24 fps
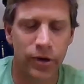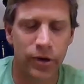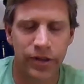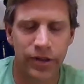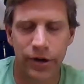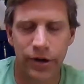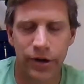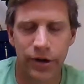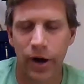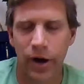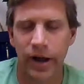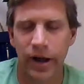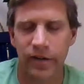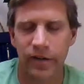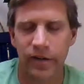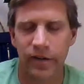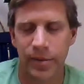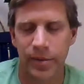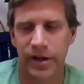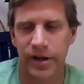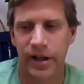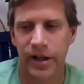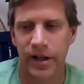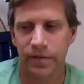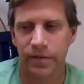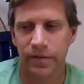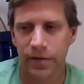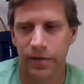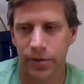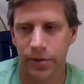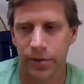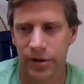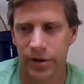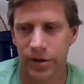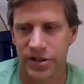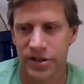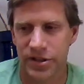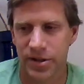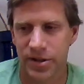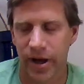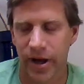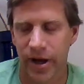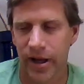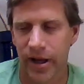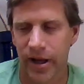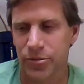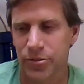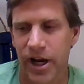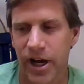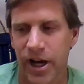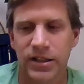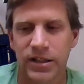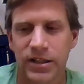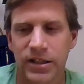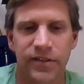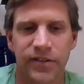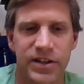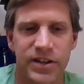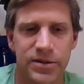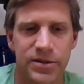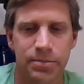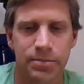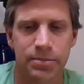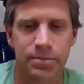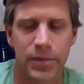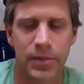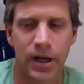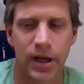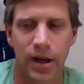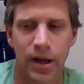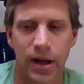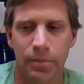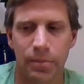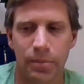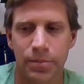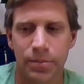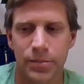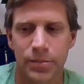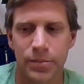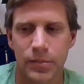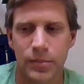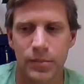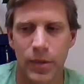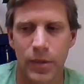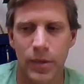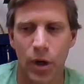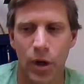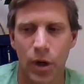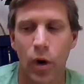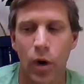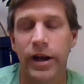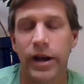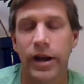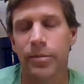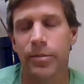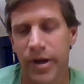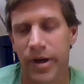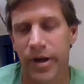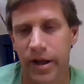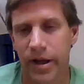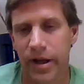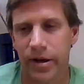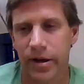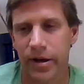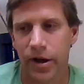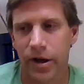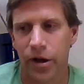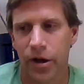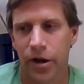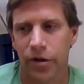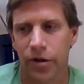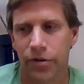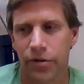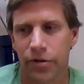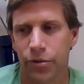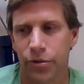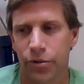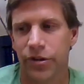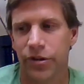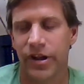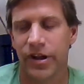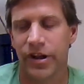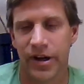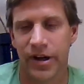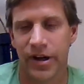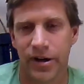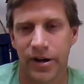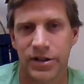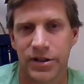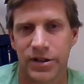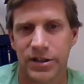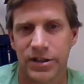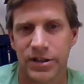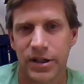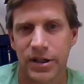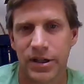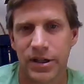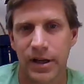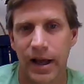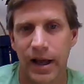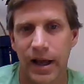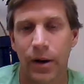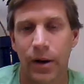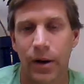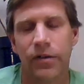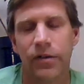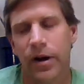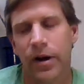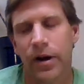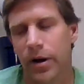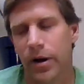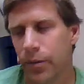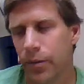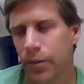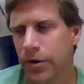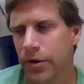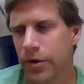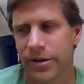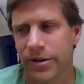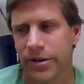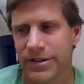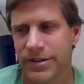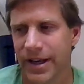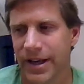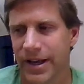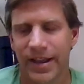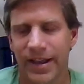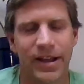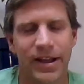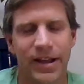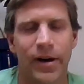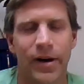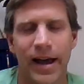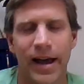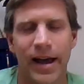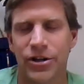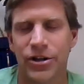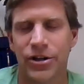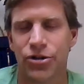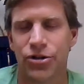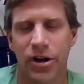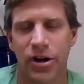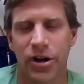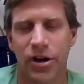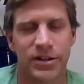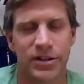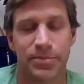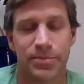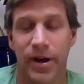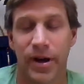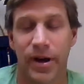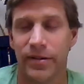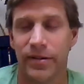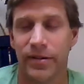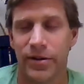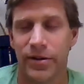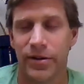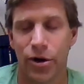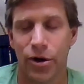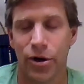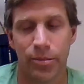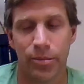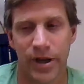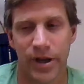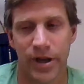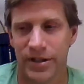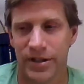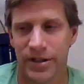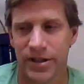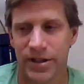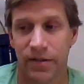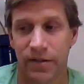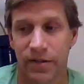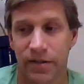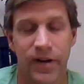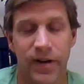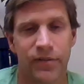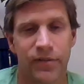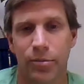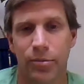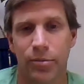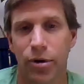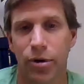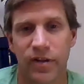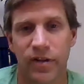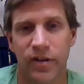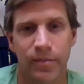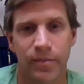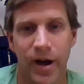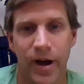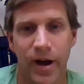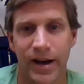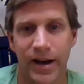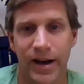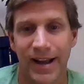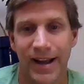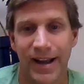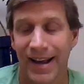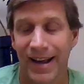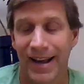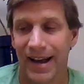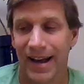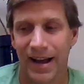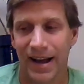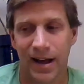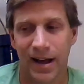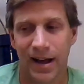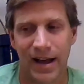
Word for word: with, you know, I have been influenced by objectivism um, quite a bit through the years. However, I, I want to say that, you know, Atlas Shrugged is by no means a favorite book of mine. Uh,